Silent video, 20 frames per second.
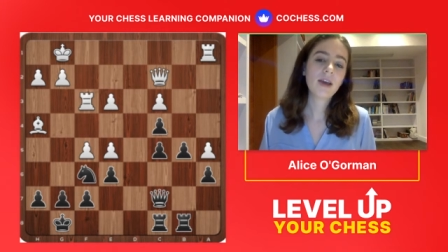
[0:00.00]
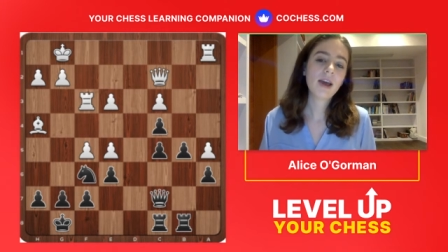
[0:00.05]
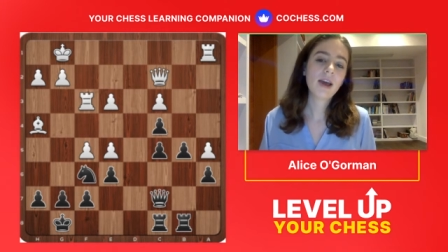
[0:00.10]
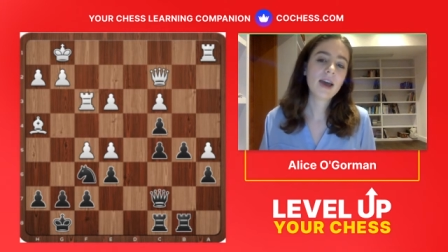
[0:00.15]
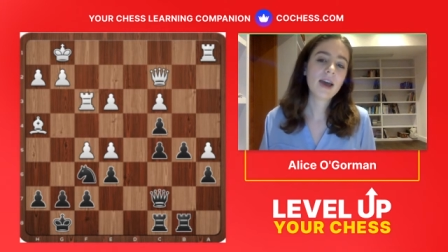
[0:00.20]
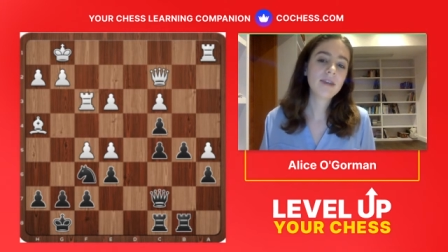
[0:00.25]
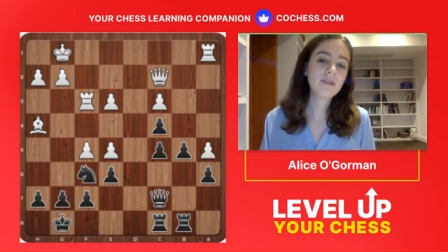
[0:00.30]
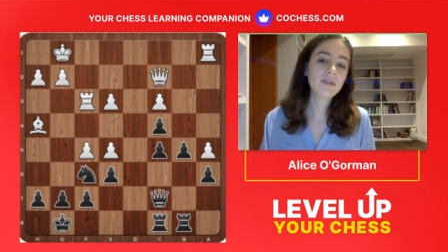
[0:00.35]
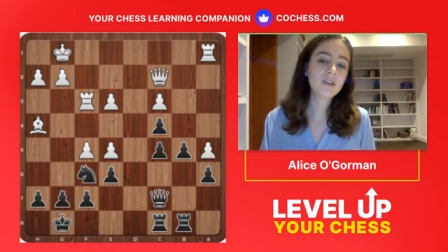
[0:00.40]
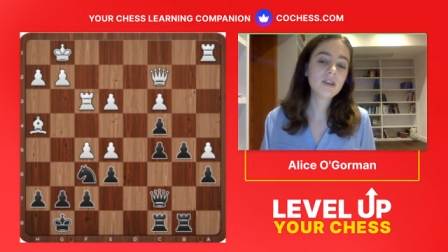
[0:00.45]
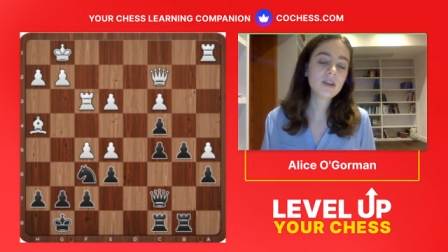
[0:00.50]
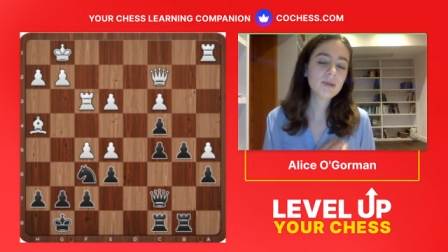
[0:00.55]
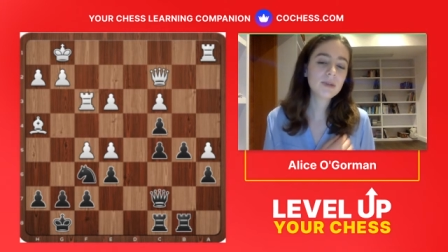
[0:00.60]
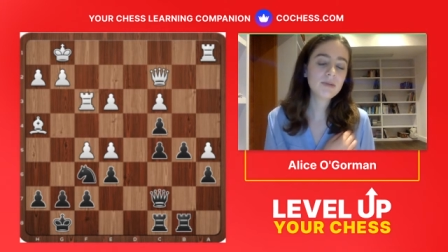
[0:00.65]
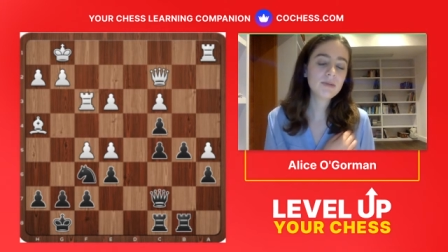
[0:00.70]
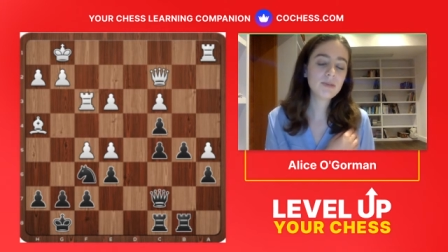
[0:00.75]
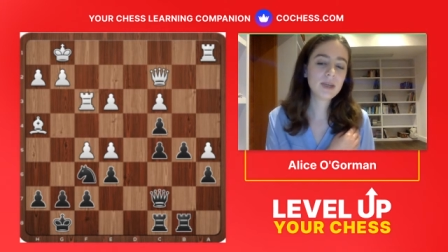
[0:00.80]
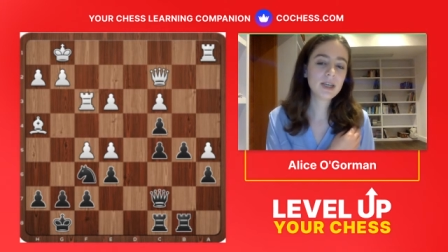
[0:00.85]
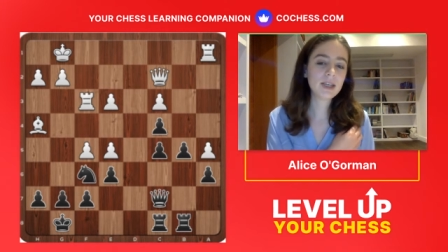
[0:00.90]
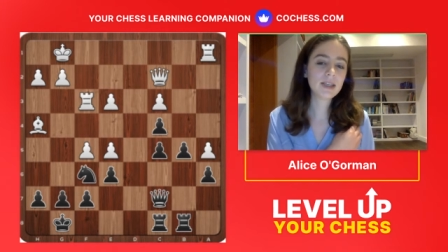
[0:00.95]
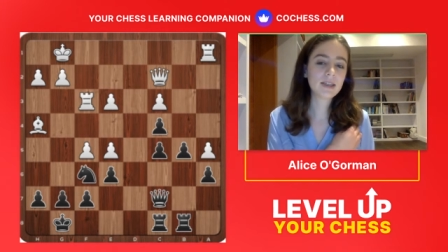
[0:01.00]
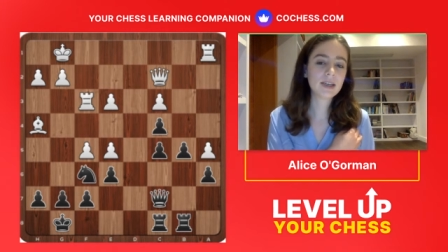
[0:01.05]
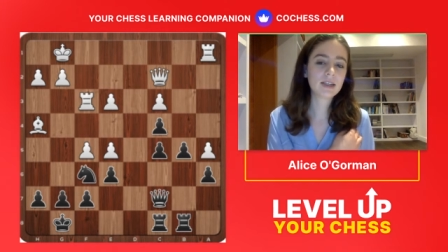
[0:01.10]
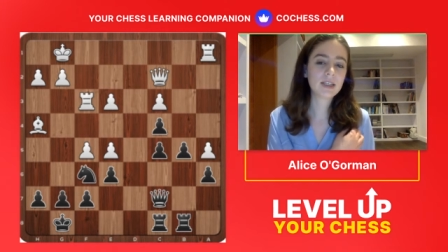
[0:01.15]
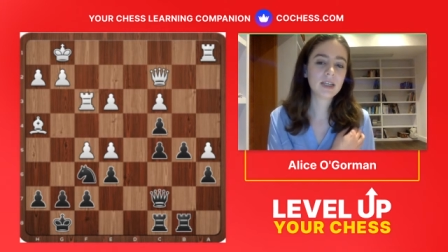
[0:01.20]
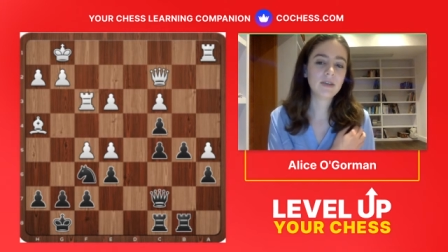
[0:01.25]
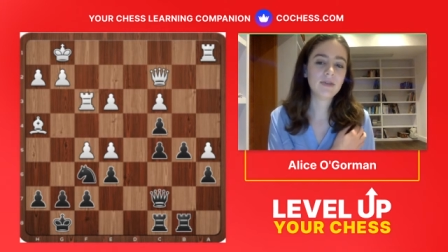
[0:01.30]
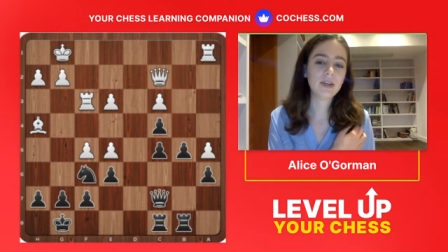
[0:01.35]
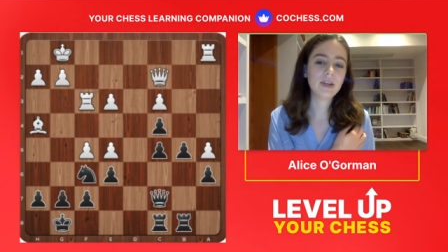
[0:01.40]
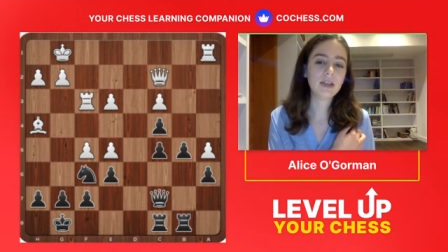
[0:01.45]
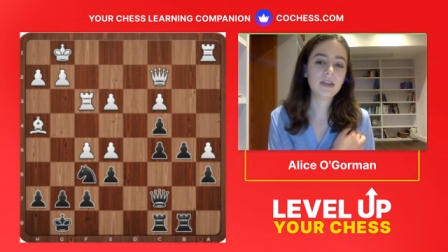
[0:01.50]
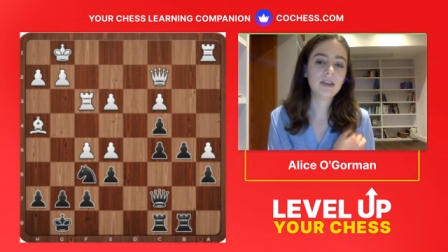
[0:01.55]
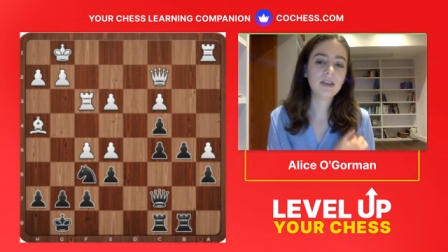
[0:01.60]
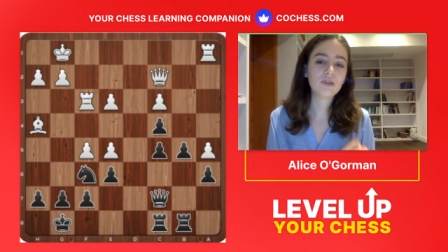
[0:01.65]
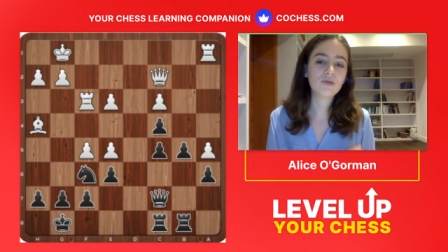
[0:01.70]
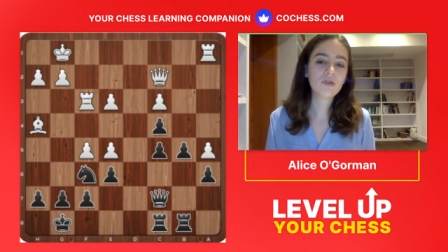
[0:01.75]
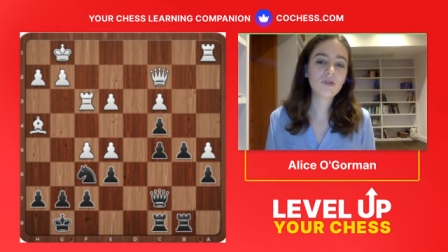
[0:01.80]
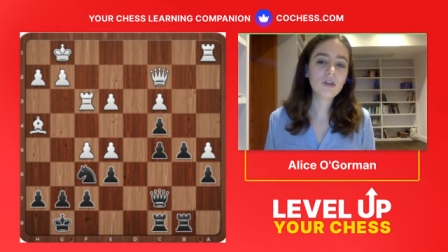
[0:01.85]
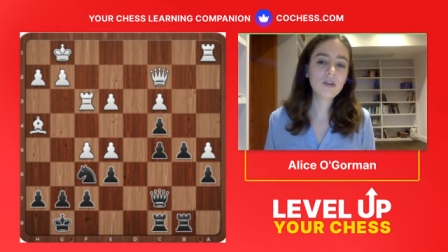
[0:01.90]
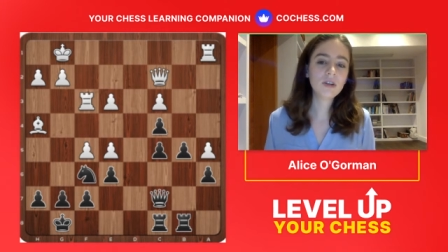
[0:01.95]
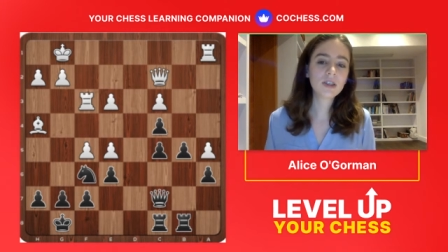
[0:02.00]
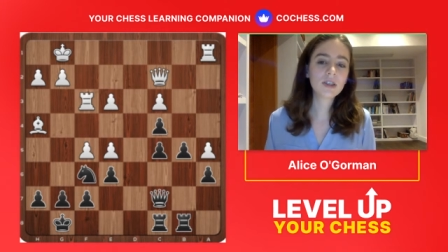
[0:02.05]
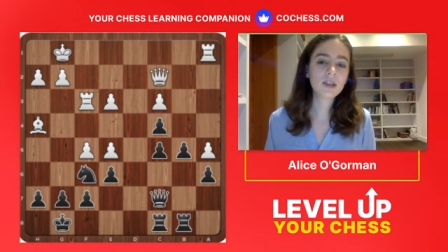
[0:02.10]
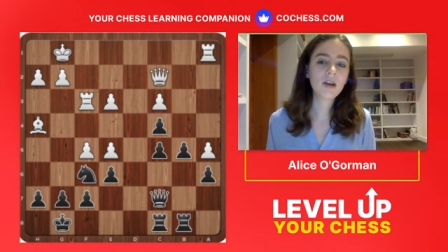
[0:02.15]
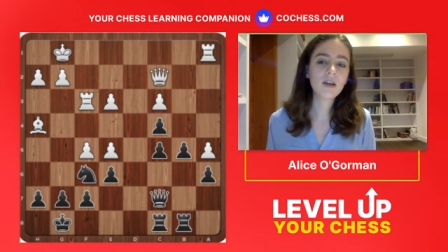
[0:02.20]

And in terms of piece activity, these rooks